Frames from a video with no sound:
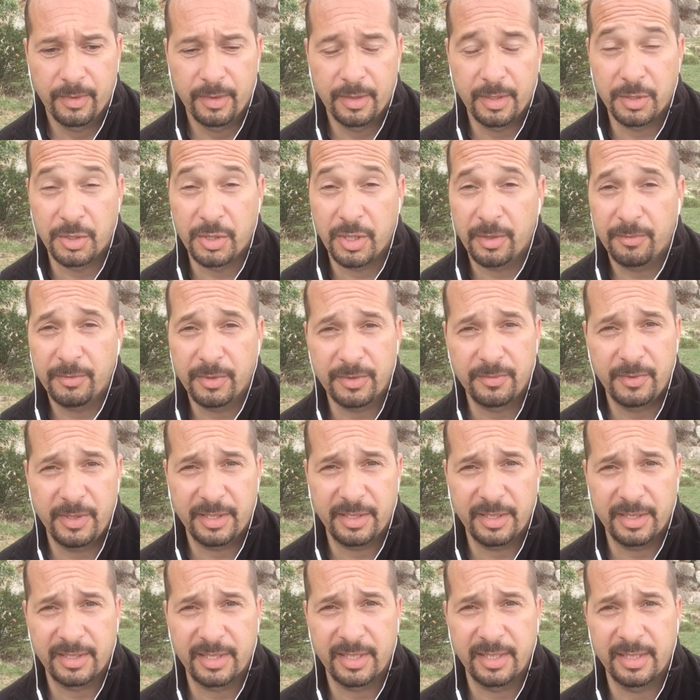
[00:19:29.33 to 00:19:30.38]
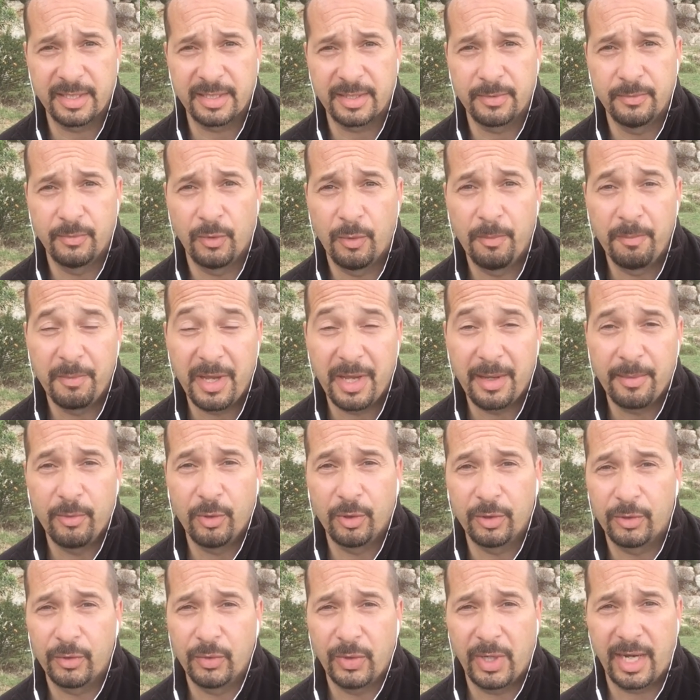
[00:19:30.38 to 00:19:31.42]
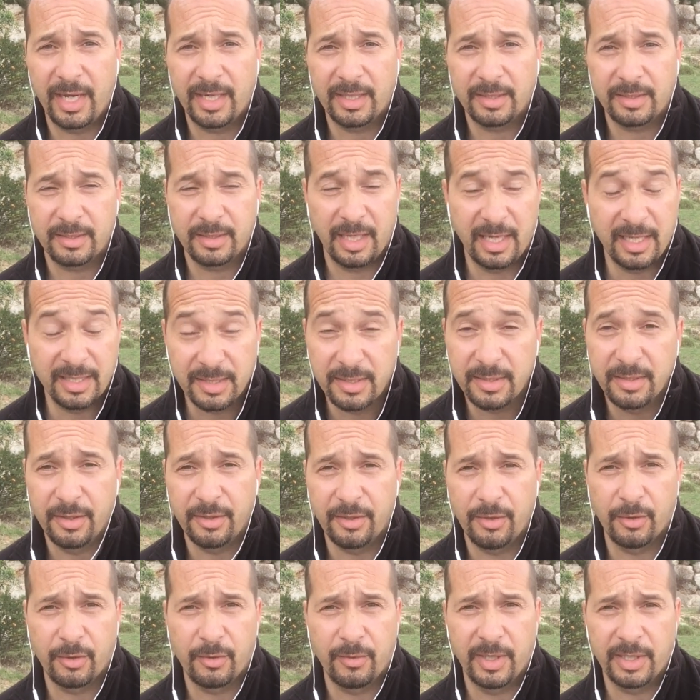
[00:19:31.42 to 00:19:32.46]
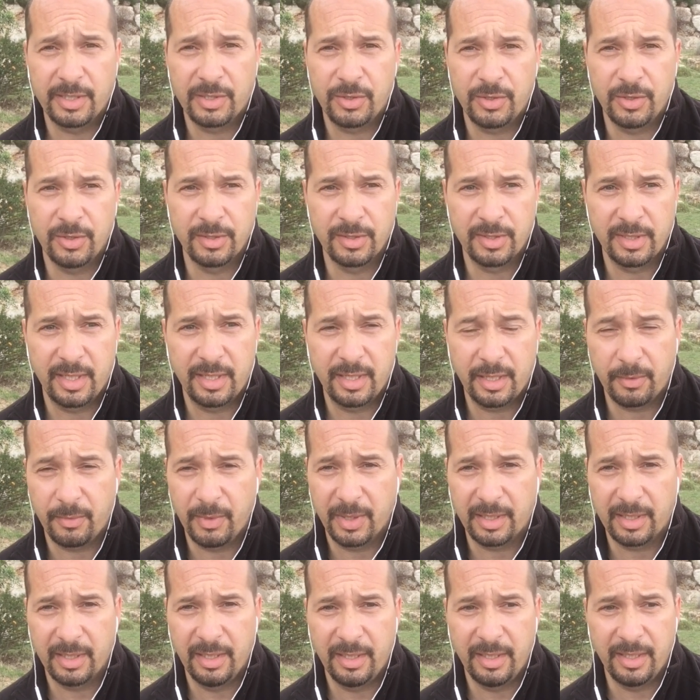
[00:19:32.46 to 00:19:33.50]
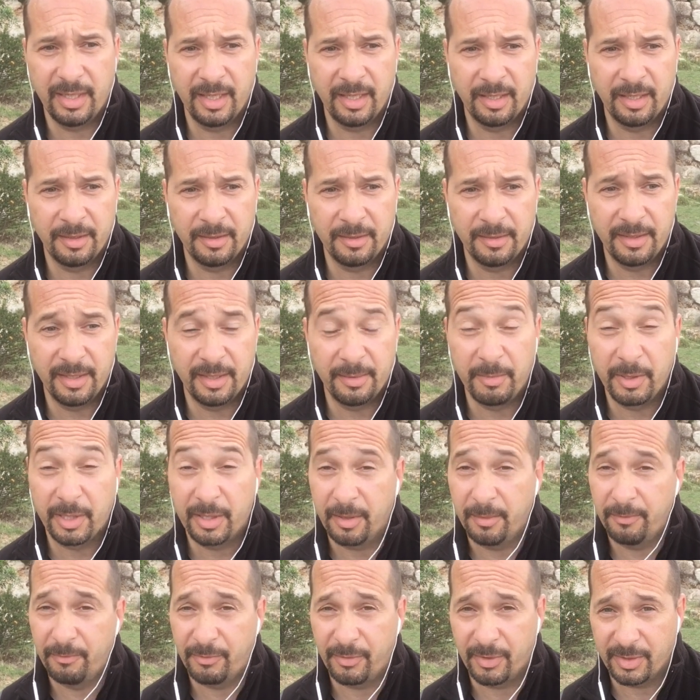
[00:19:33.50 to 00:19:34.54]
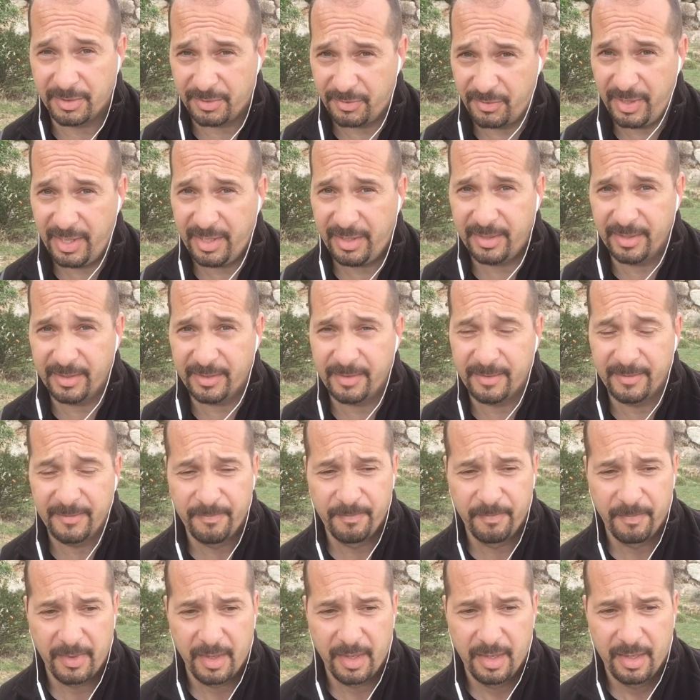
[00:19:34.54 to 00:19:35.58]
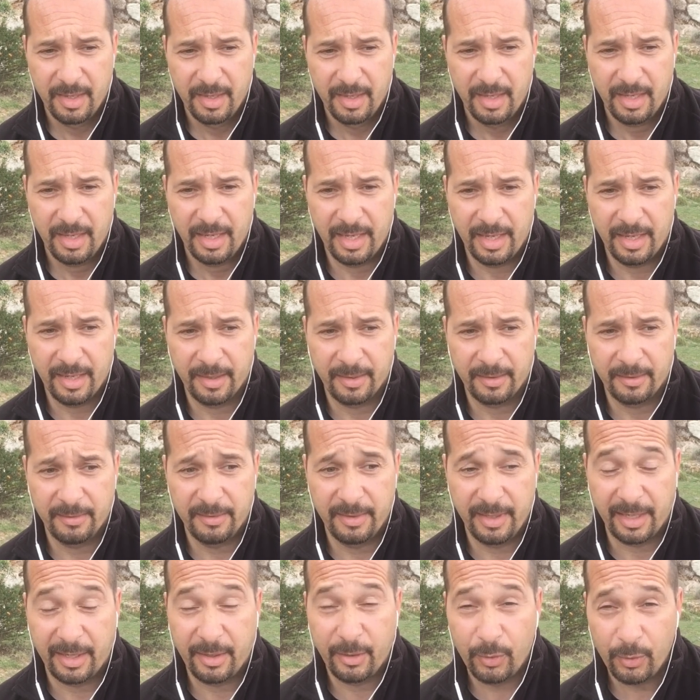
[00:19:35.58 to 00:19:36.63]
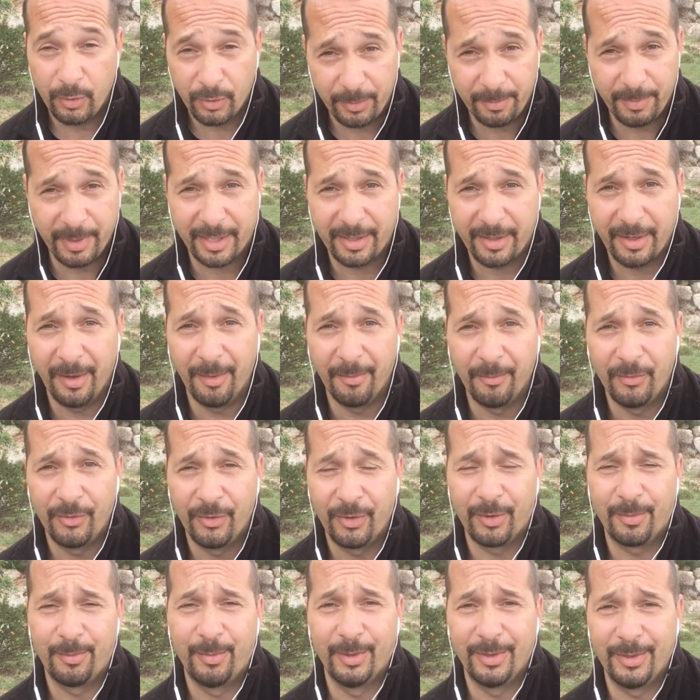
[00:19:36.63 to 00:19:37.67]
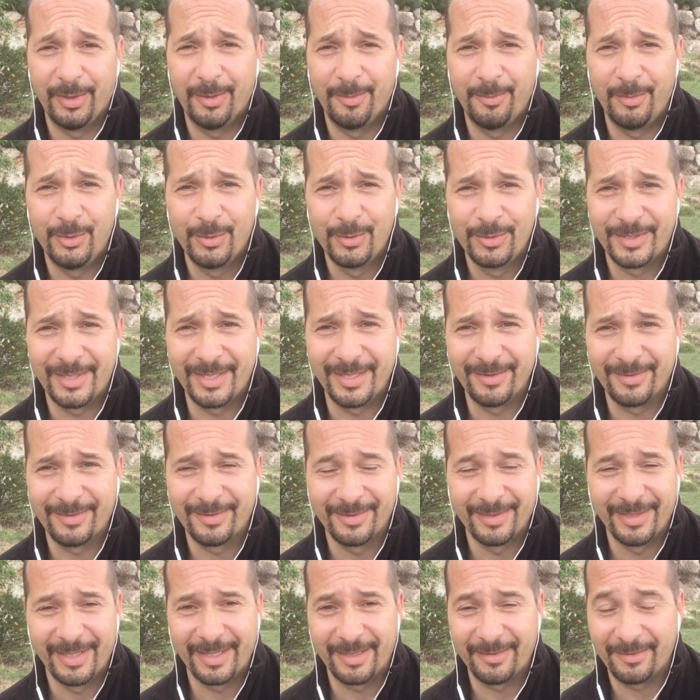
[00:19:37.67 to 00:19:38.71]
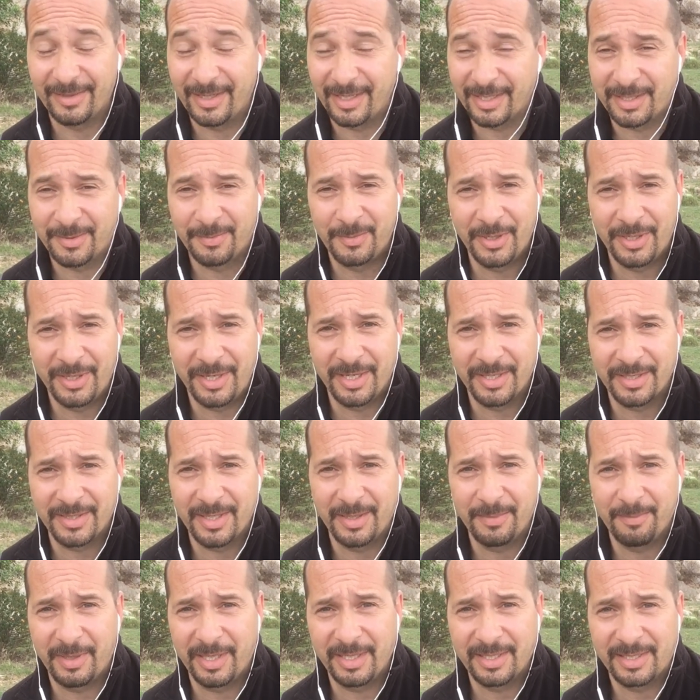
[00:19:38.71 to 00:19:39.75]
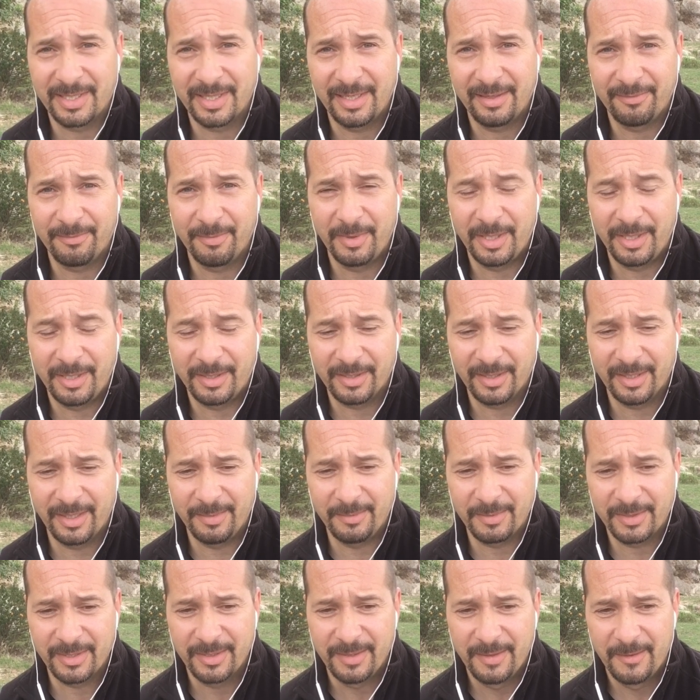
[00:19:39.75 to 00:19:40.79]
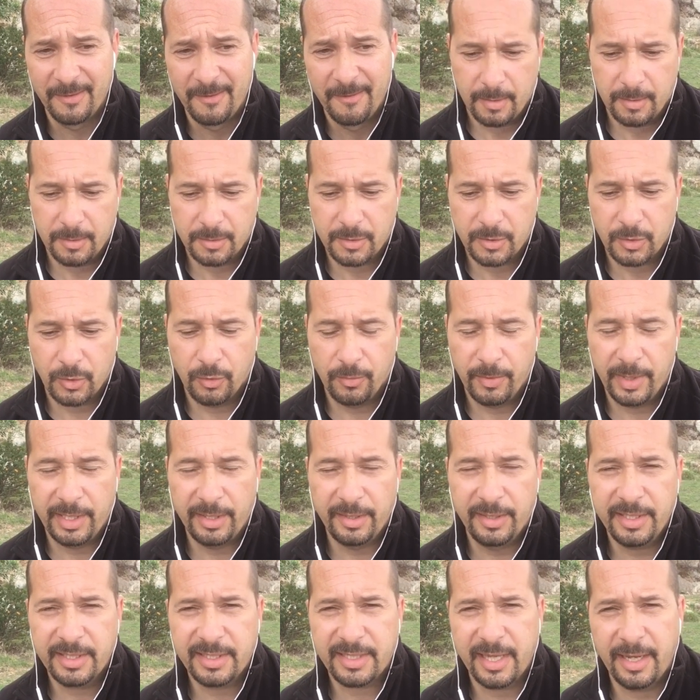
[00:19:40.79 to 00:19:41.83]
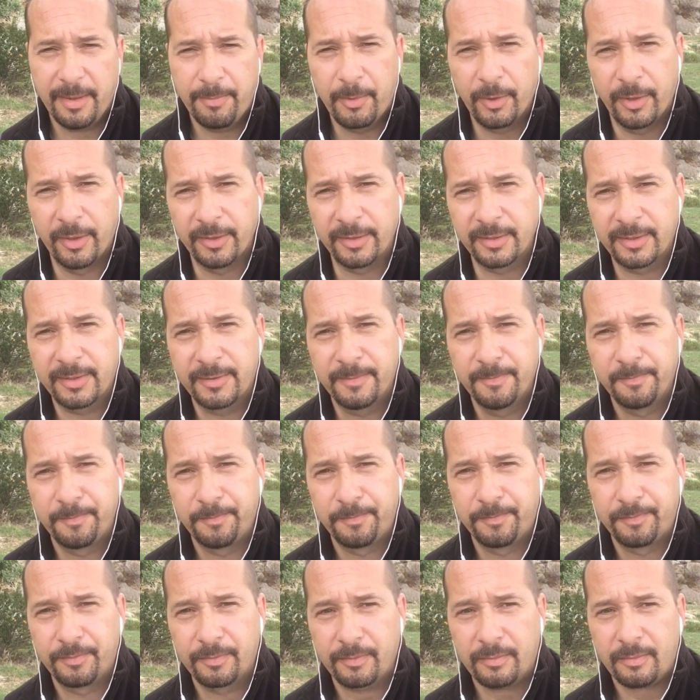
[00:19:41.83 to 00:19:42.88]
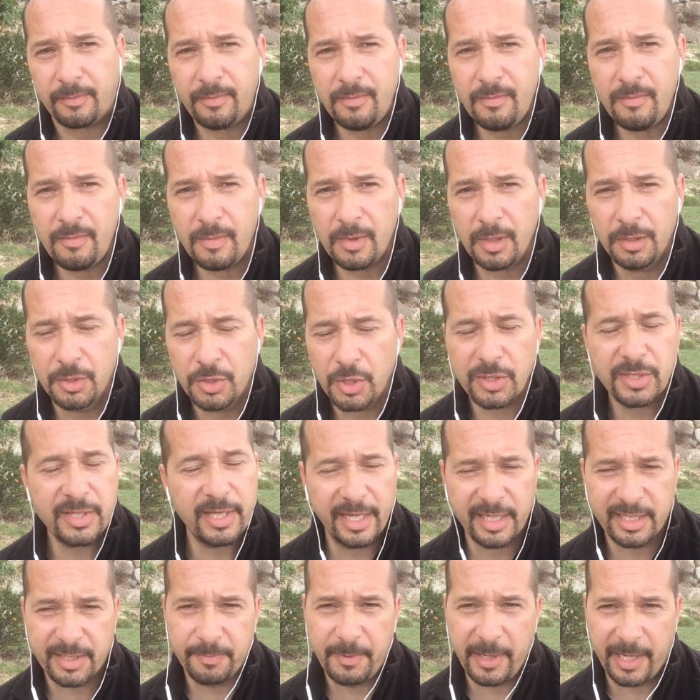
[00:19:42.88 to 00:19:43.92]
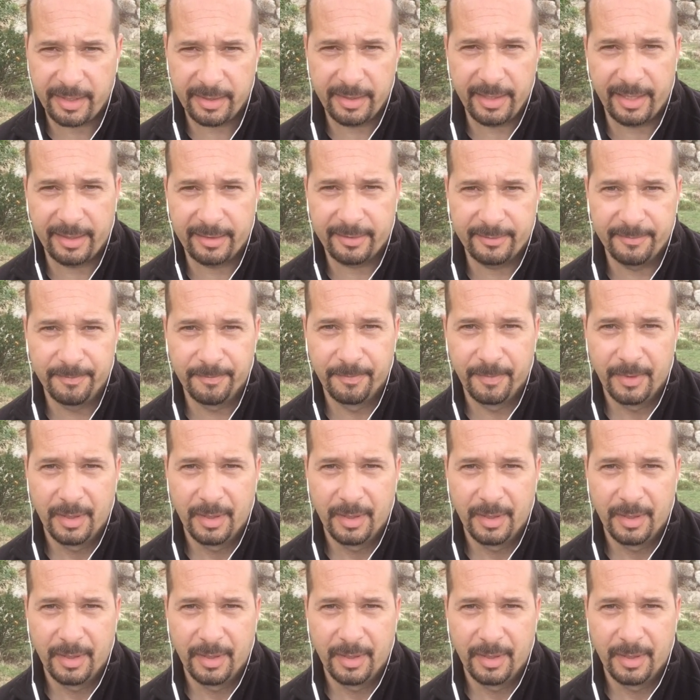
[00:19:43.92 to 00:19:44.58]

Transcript: the Jehovah's Witnesses won't be able to answer your questions adequately, and they become frustrated. And they could become verbally abusive. I've experienced that myself many times. So when this happens, just expect that,